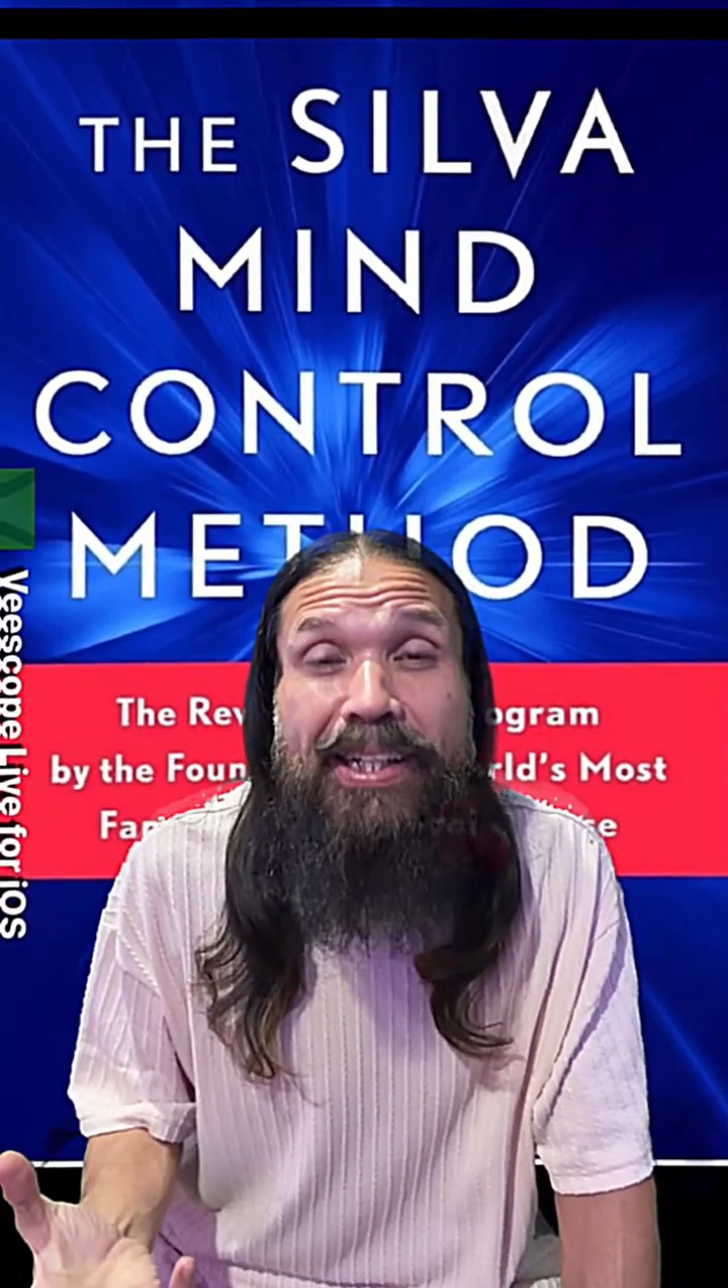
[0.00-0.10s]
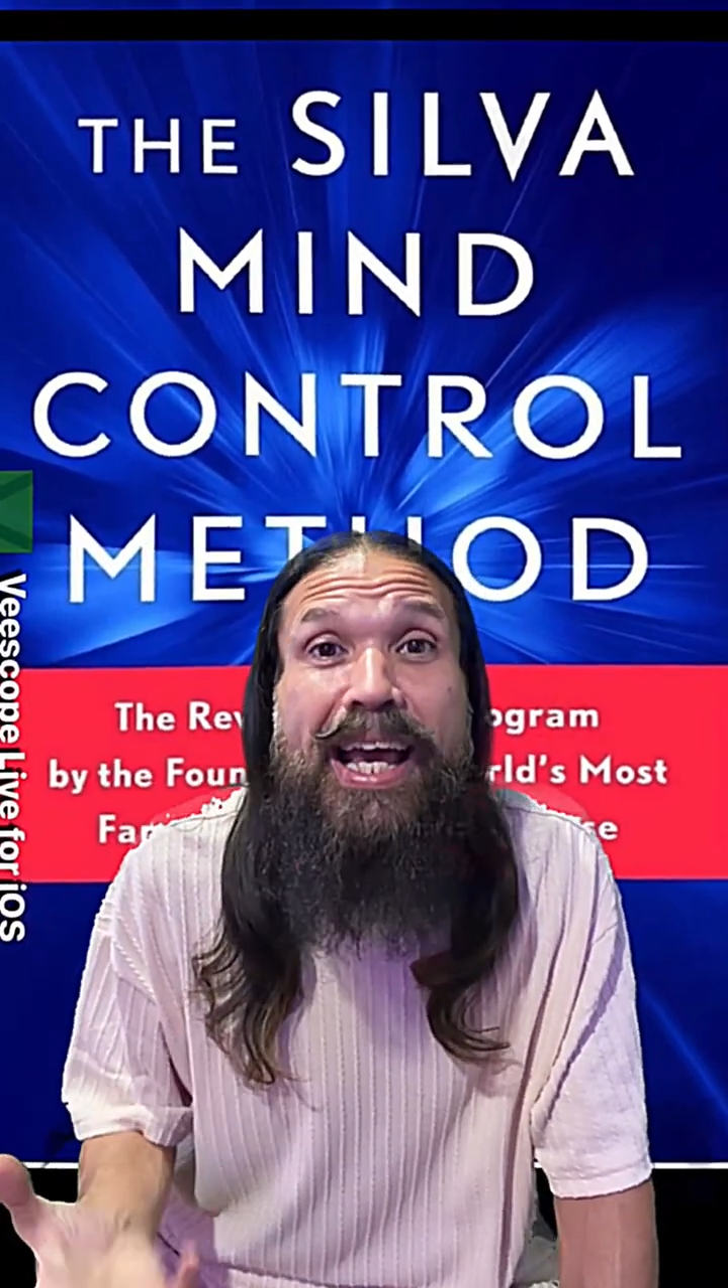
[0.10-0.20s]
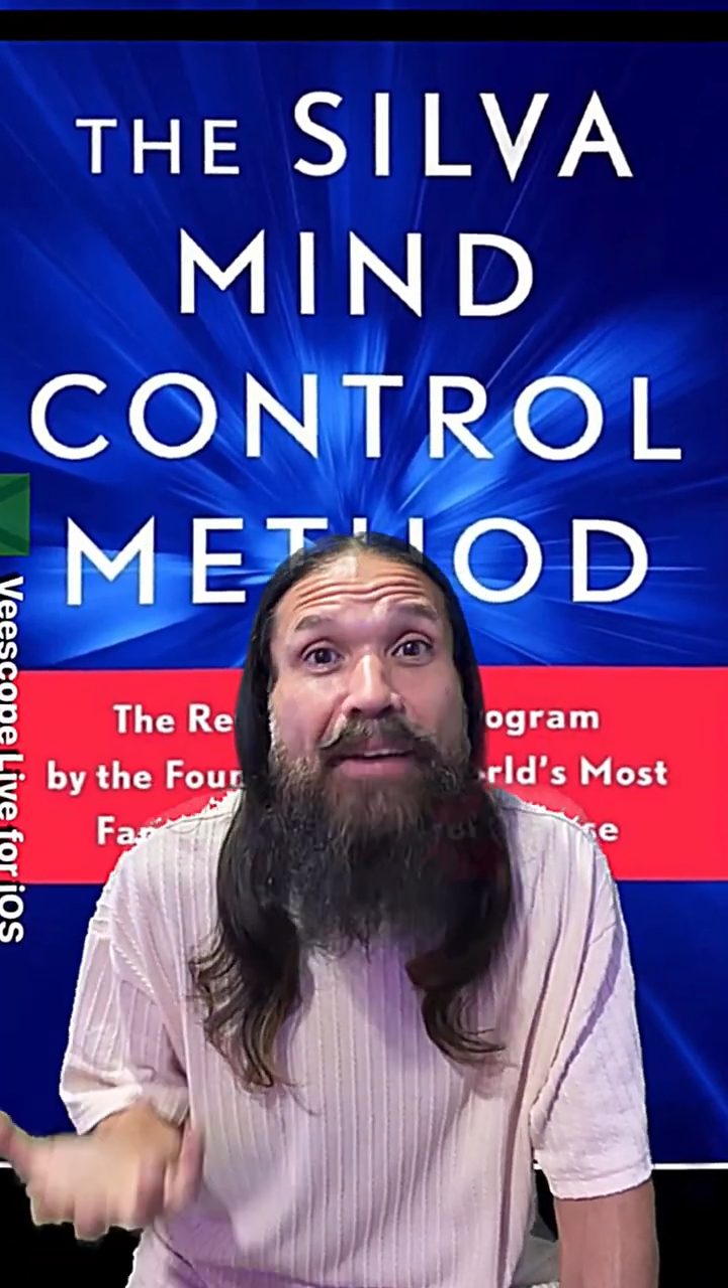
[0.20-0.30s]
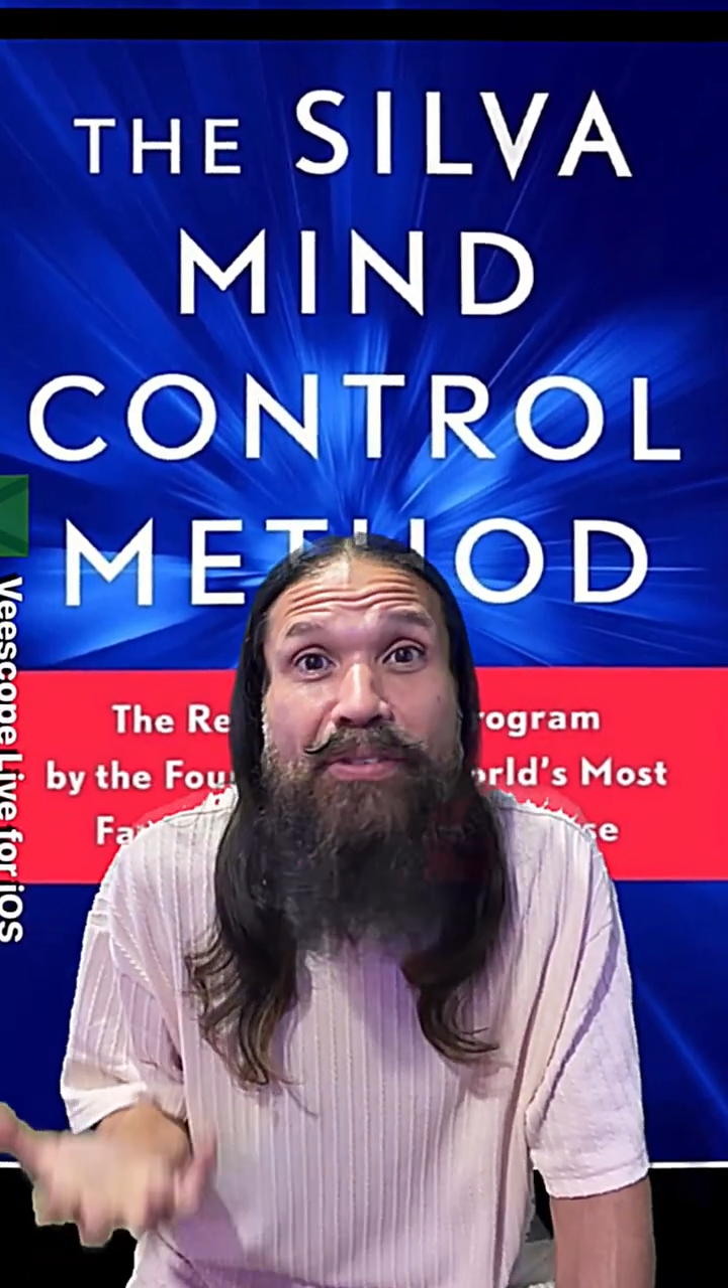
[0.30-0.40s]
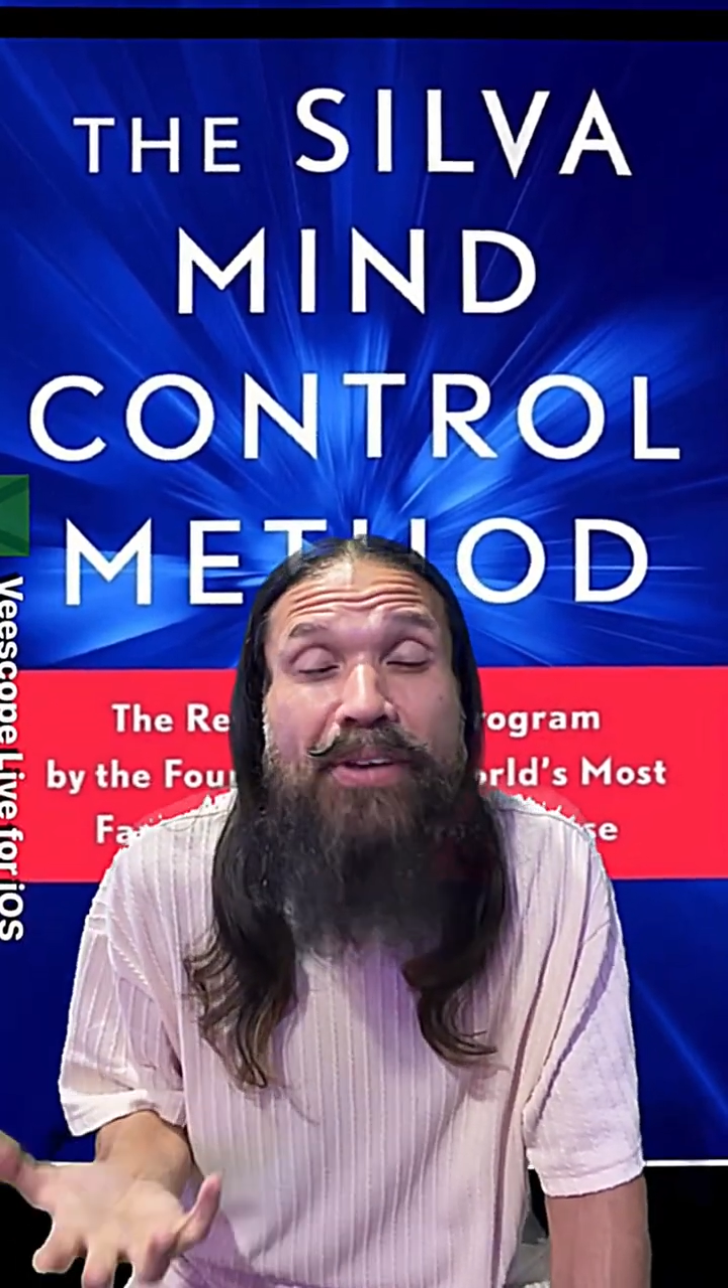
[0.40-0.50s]

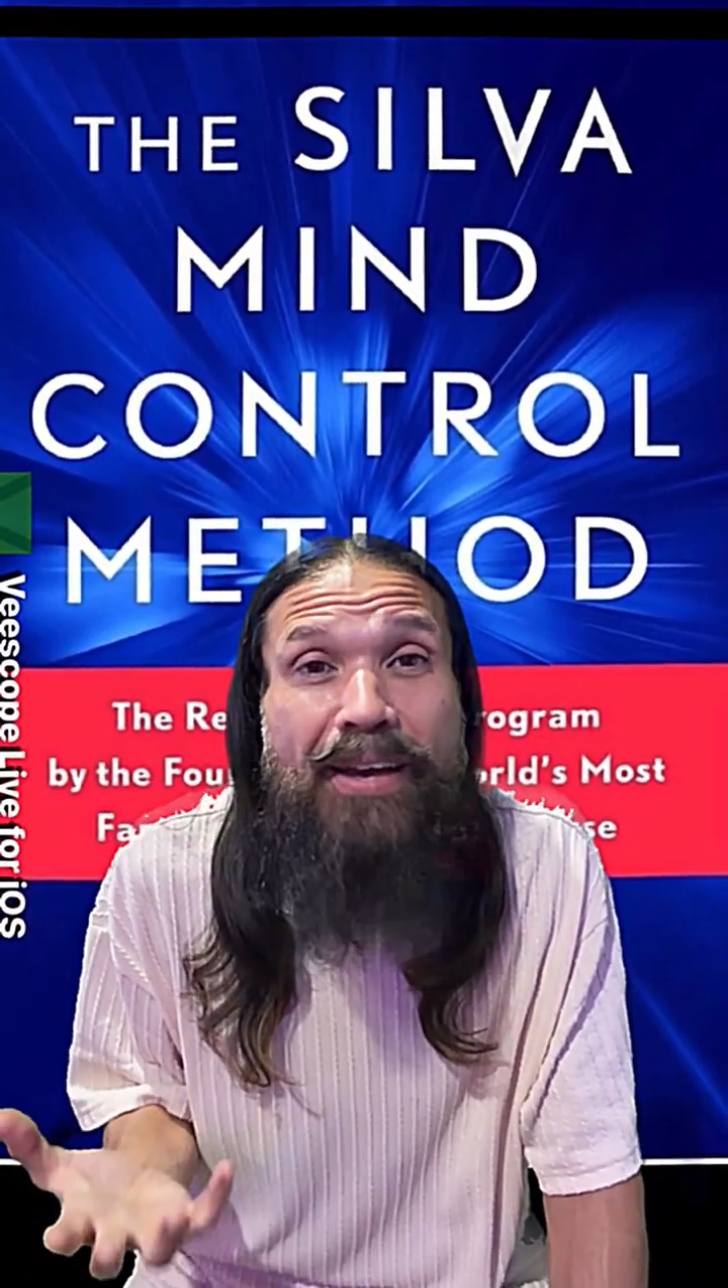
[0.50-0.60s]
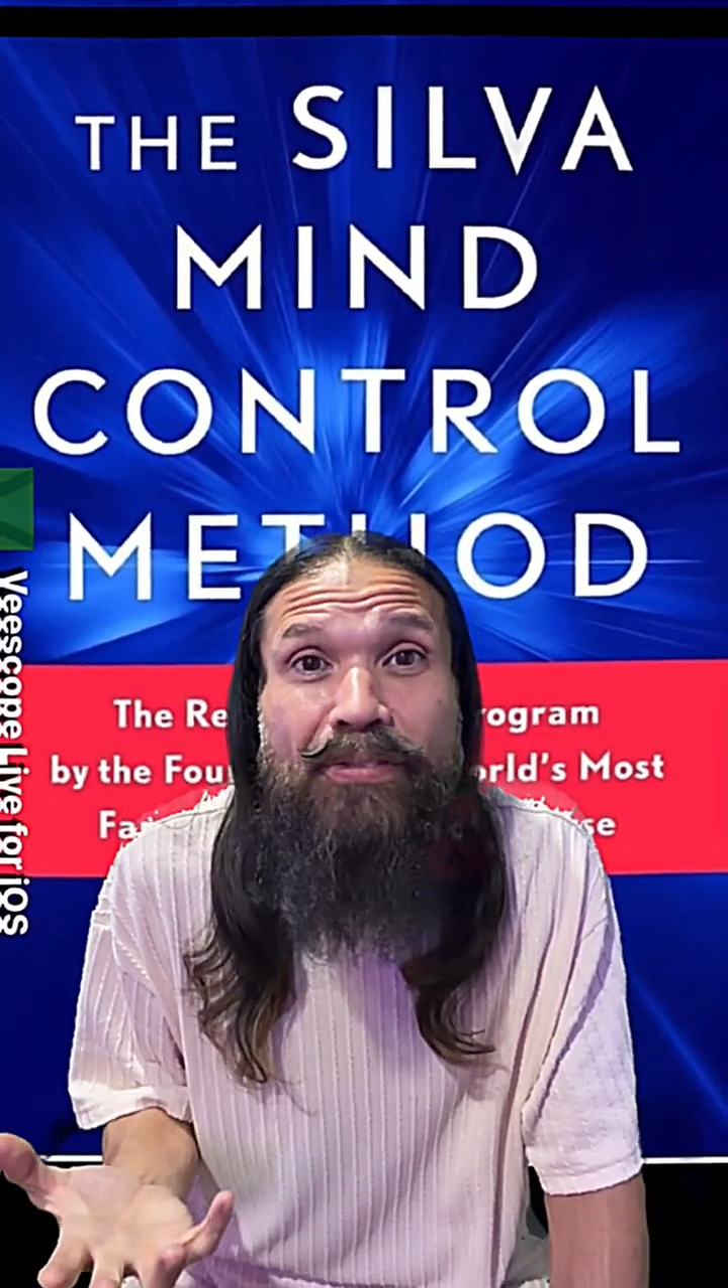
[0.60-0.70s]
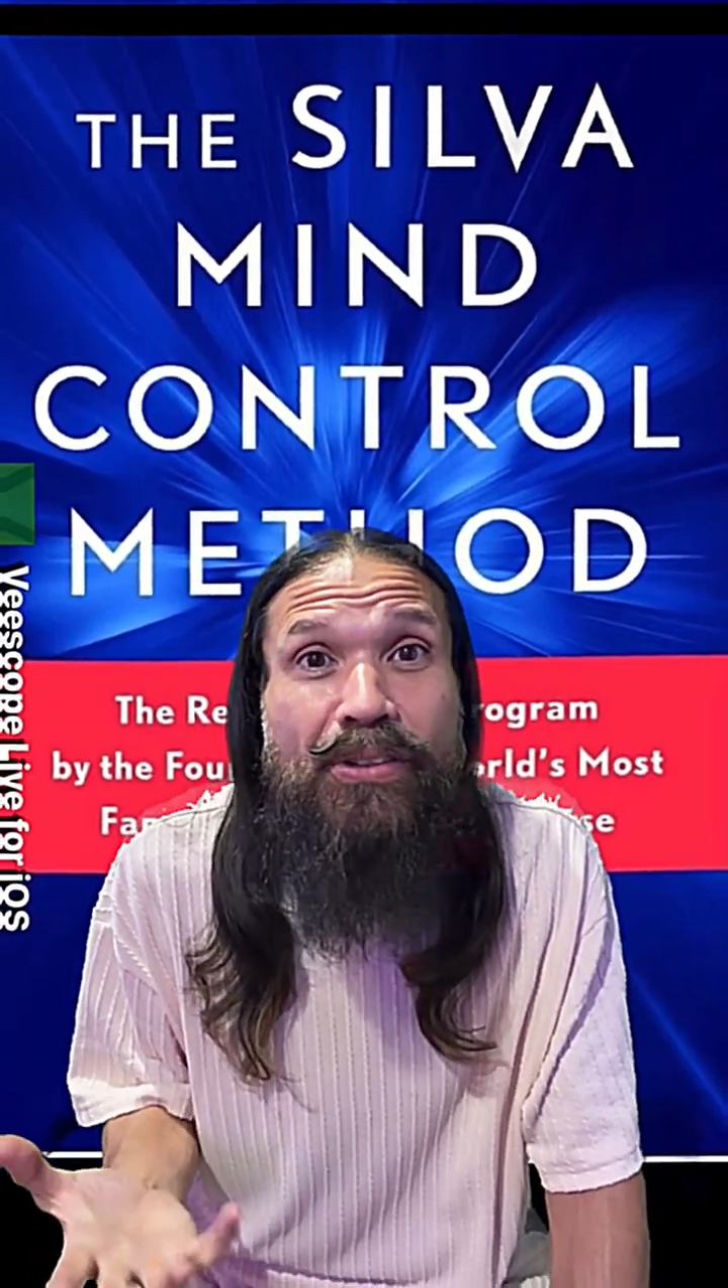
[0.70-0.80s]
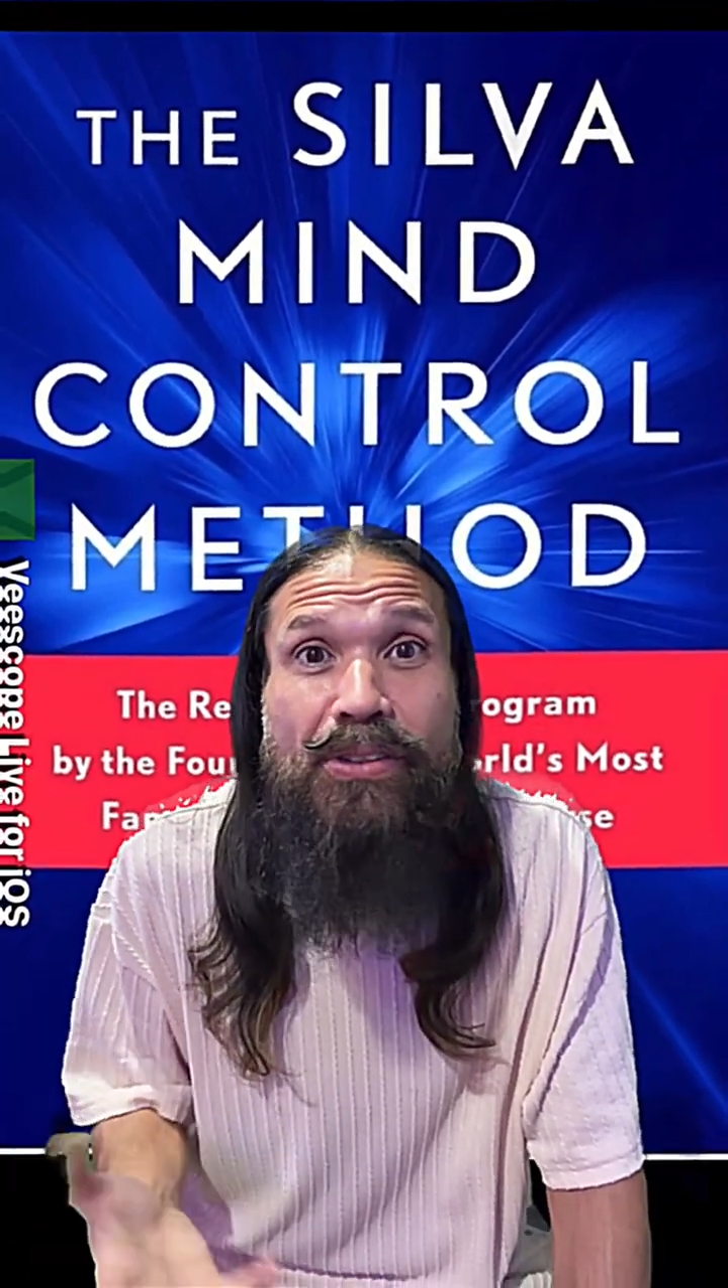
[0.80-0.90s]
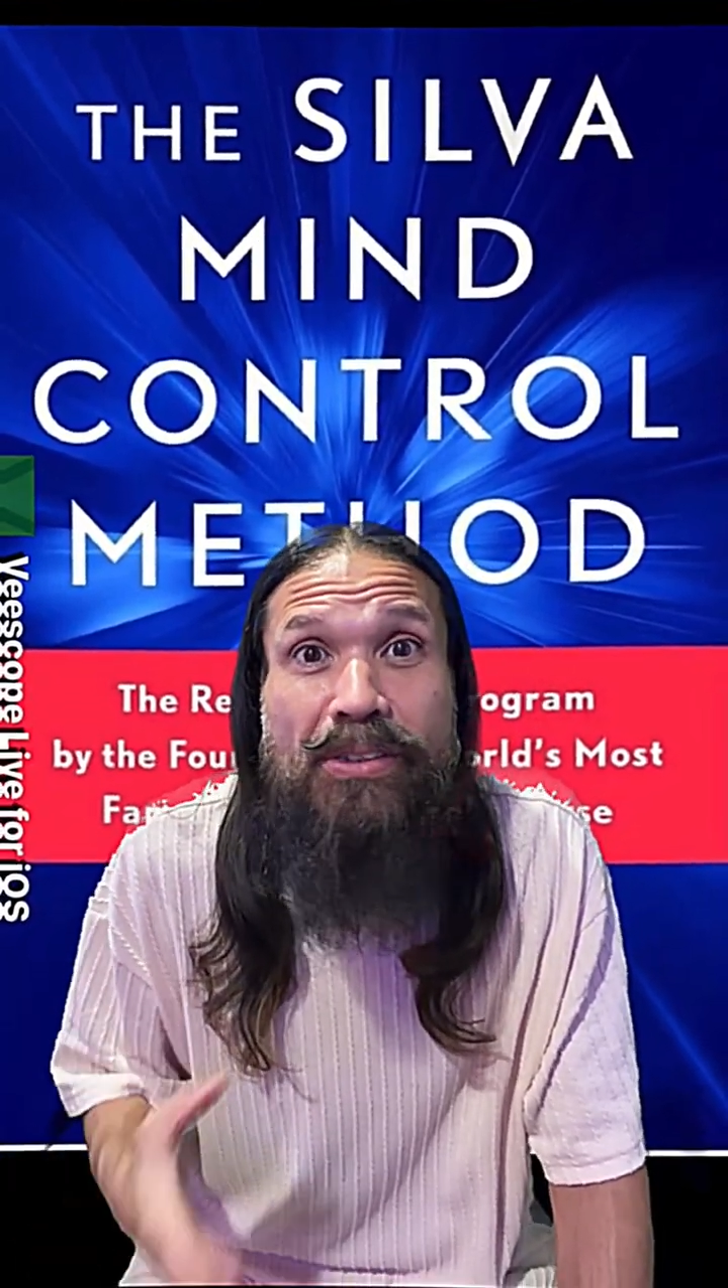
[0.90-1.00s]
Have you
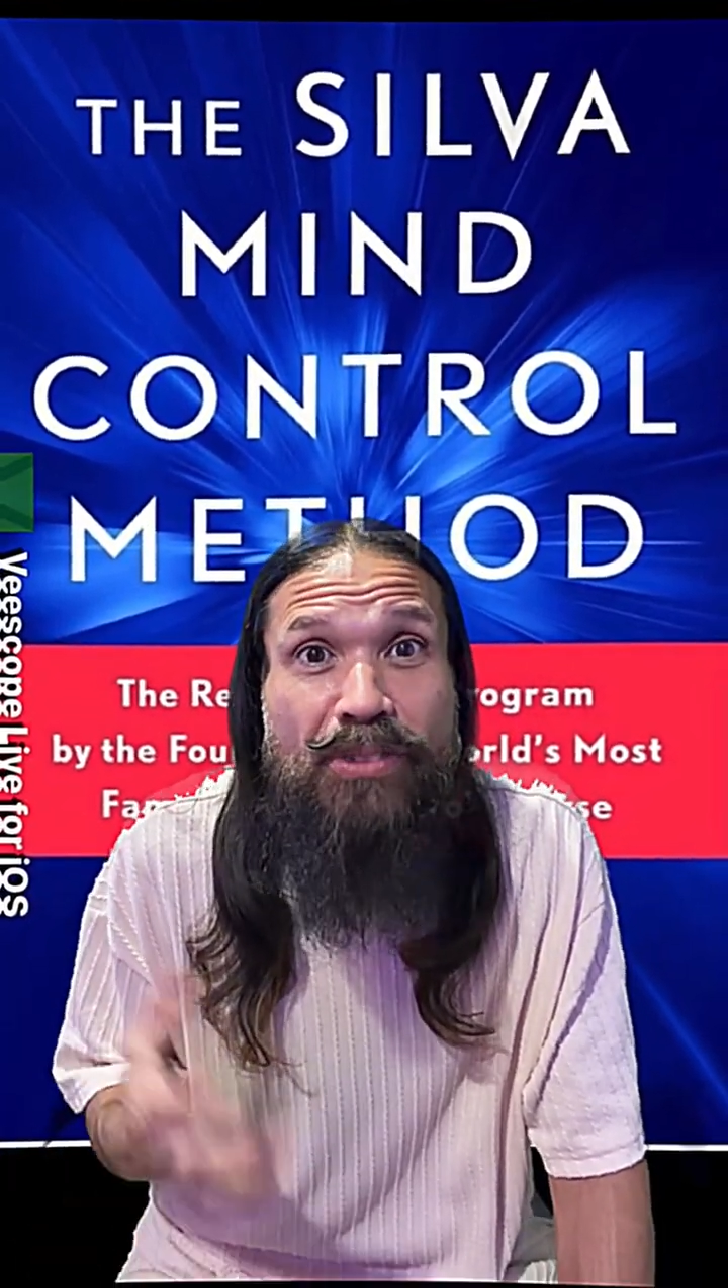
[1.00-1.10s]
ever heard of